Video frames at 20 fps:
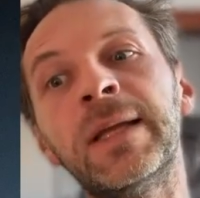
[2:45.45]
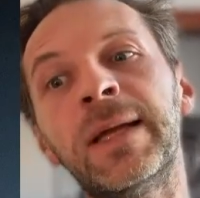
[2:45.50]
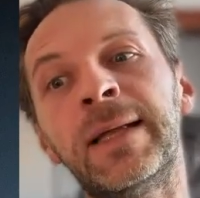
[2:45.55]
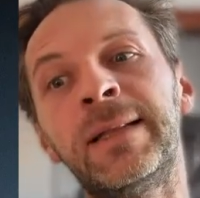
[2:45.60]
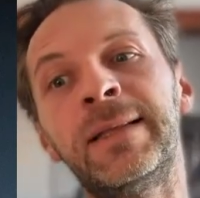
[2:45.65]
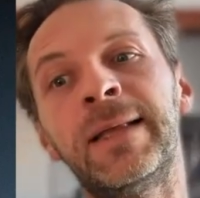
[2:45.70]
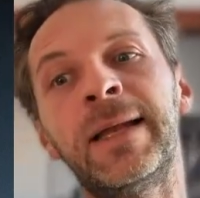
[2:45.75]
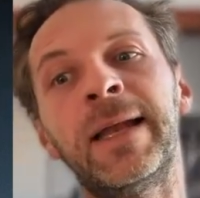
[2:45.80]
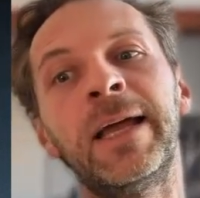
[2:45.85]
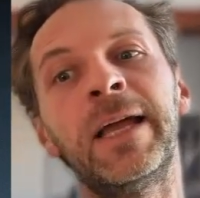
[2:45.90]

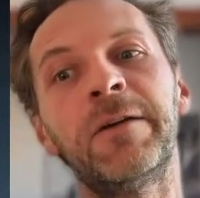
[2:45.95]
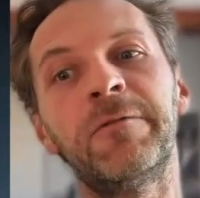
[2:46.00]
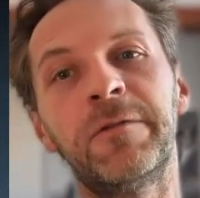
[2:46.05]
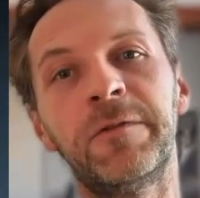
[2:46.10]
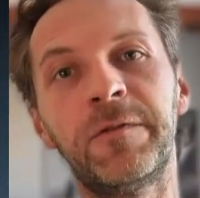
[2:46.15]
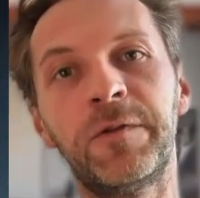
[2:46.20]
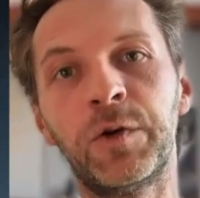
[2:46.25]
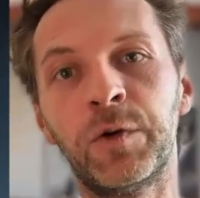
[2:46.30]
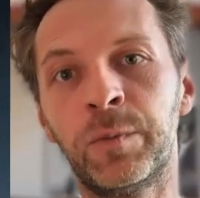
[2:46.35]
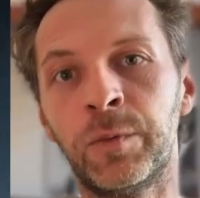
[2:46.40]
And then I have a
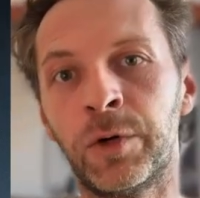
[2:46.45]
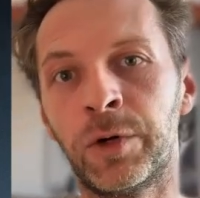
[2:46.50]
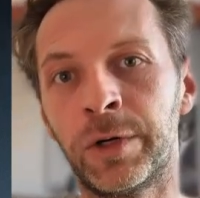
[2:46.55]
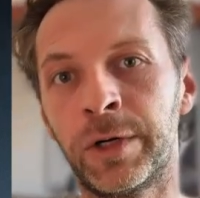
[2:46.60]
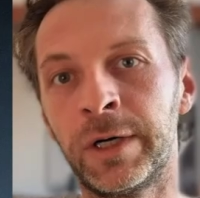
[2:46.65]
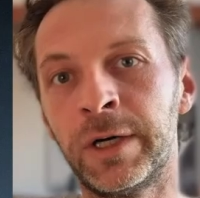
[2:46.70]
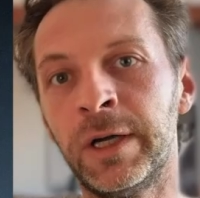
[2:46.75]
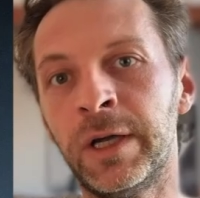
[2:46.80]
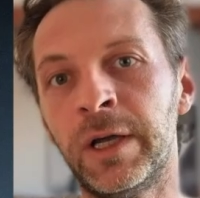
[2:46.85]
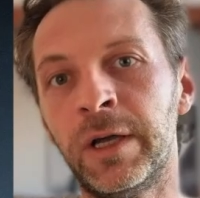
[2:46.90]
few
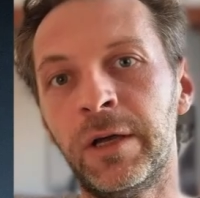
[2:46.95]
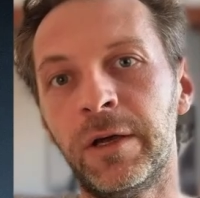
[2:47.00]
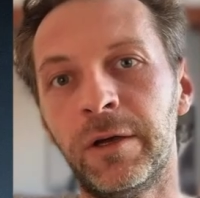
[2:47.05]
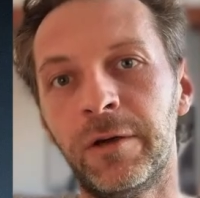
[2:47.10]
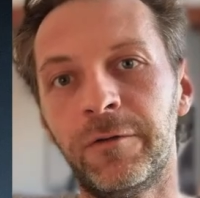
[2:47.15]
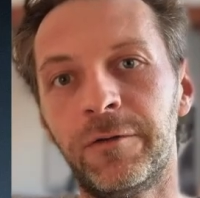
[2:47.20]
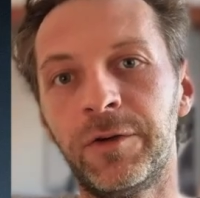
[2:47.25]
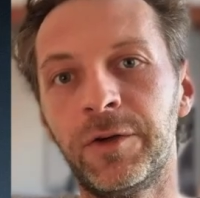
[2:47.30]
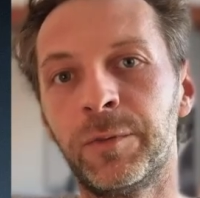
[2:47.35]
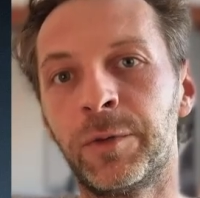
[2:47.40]
more
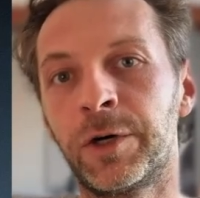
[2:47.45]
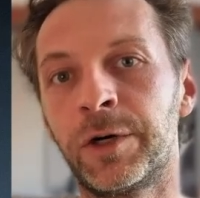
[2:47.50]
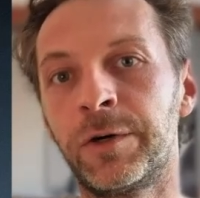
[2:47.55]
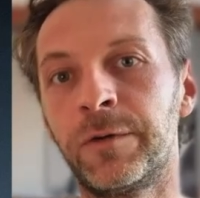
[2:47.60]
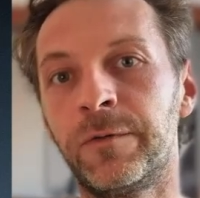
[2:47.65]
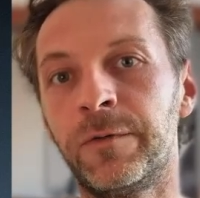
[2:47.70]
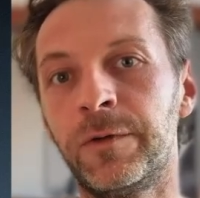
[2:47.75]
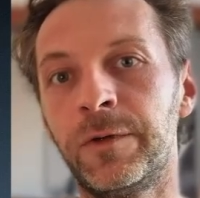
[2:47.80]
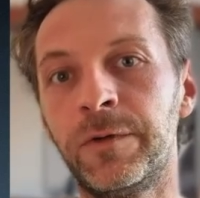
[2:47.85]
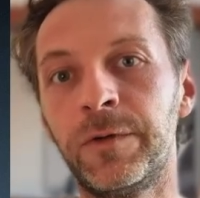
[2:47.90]

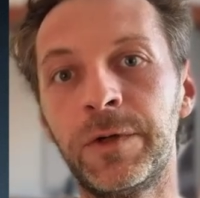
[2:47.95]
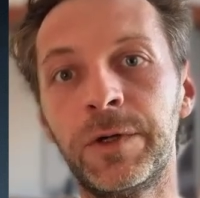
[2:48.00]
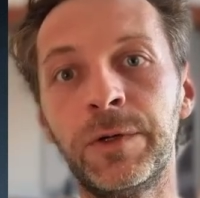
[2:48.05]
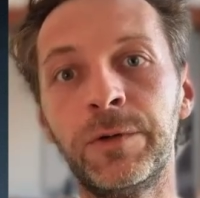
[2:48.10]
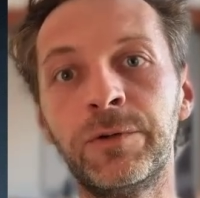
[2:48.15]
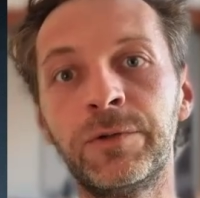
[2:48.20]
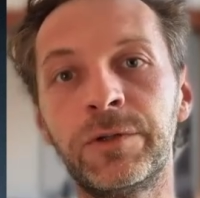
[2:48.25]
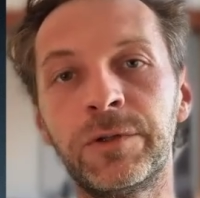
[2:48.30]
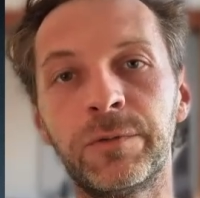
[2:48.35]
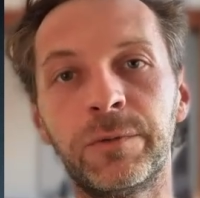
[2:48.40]

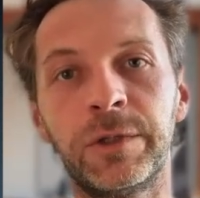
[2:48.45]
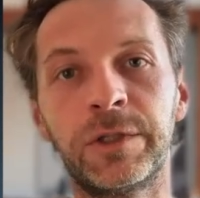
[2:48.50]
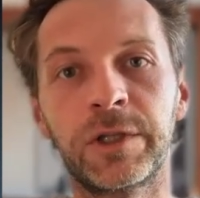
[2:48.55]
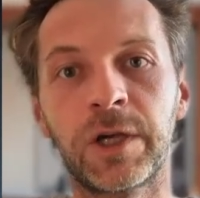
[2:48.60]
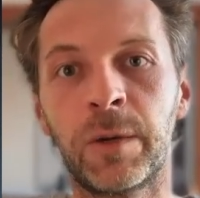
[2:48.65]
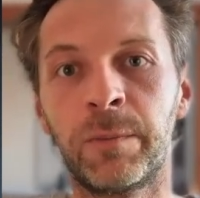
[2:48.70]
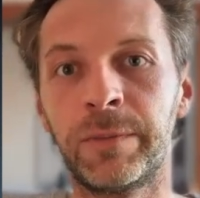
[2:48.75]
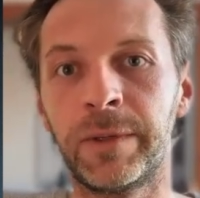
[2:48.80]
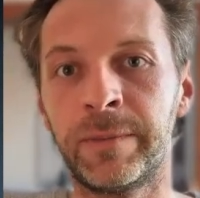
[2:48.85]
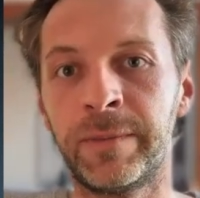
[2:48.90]
views which
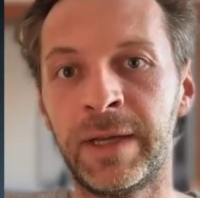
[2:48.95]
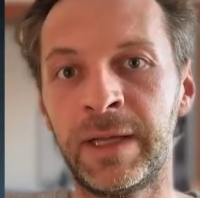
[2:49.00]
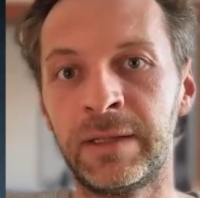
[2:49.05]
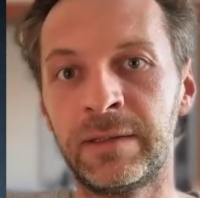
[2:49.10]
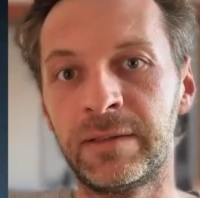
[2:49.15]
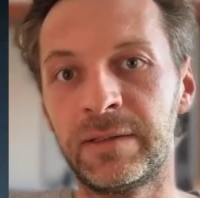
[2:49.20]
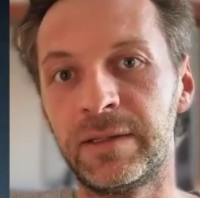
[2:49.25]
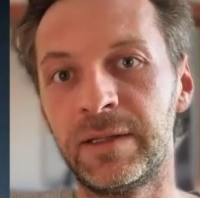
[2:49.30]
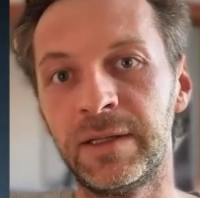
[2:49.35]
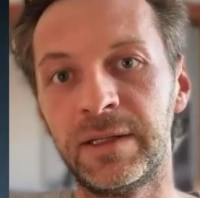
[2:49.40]

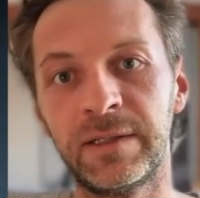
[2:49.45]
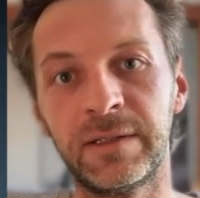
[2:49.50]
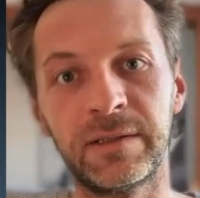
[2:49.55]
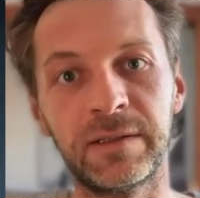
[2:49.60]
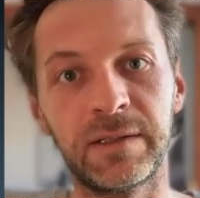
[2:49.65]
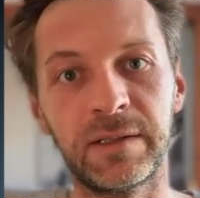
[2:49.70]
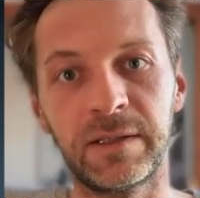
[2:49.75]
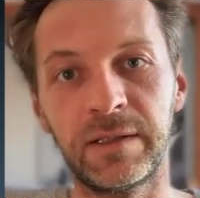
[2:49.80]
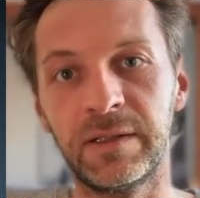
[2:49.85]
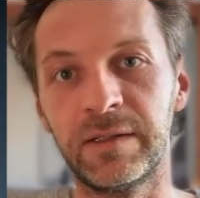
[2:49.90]
complement
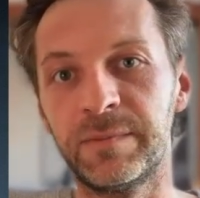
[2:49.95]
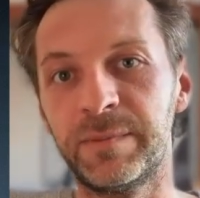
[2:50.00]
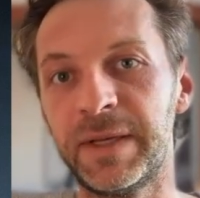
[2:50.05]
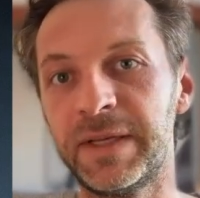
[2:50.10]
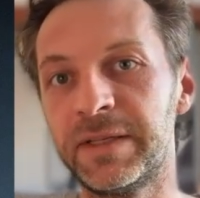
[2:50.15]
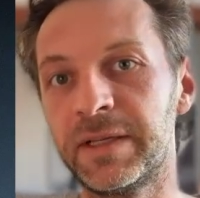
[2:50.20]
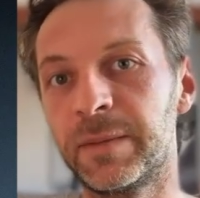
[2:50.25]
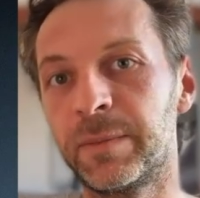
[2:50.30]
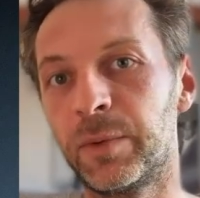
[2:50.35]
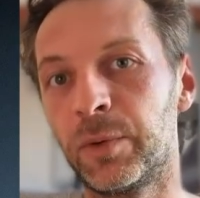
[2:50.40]
this
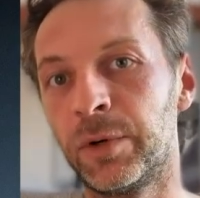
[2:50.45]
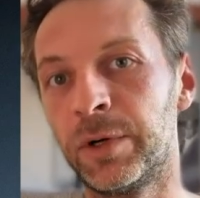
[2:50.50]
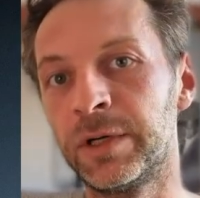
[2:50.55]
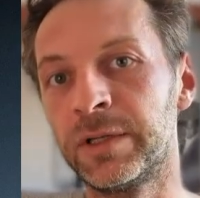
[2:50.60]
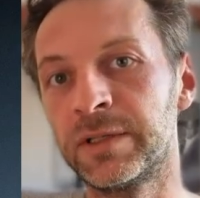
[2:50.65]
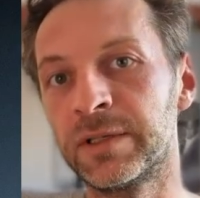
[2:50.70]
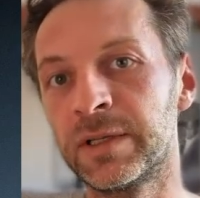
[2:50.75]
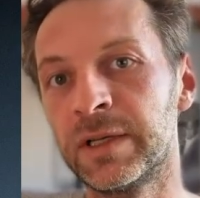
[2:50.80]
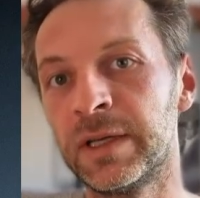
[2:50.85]
basic board.